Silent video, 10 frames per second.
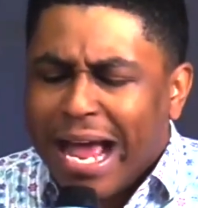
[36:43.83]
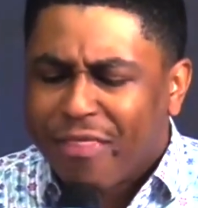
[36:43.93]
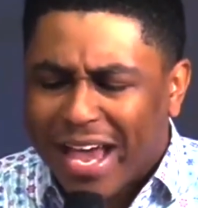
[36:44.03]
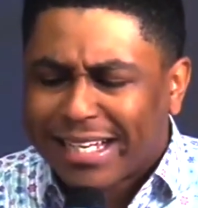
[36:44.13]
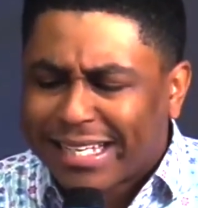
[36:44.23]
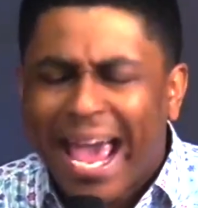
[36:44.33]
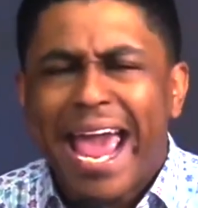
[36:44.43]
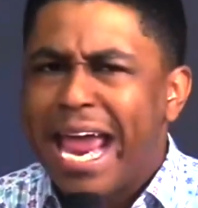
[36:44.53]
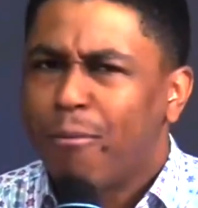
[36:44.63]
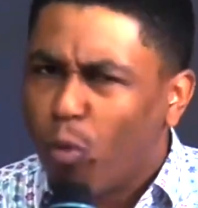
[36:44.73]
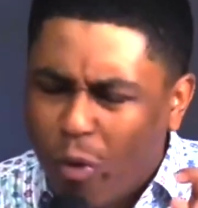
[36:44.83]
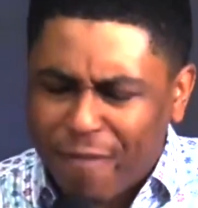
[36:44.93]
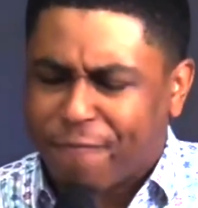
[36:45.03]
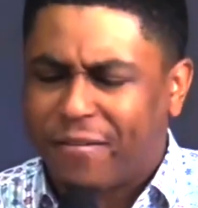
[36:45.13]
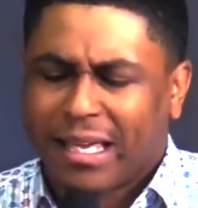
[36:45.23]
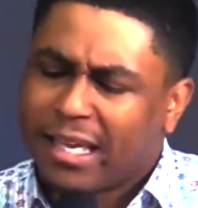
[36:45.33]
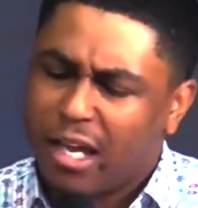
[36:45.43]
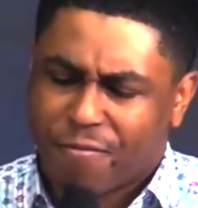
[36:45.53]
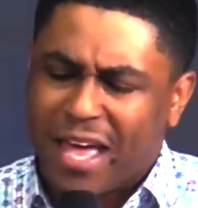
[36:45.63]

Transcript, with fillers: that came with the gift,